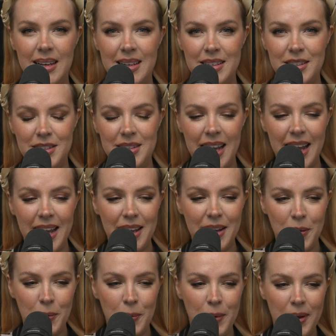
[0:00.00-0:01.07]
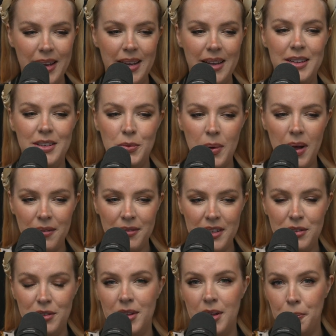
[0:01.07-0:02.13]
Today, we delve
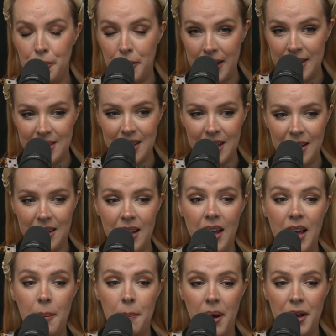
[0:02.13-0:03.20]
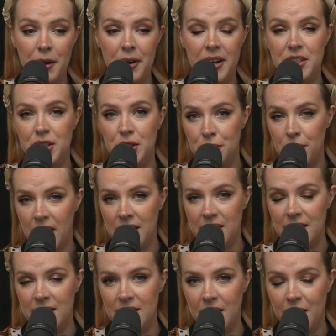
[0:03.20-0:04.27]
into the pressing migration
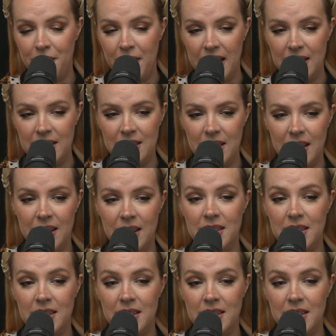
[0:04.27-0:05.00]
crisis affecting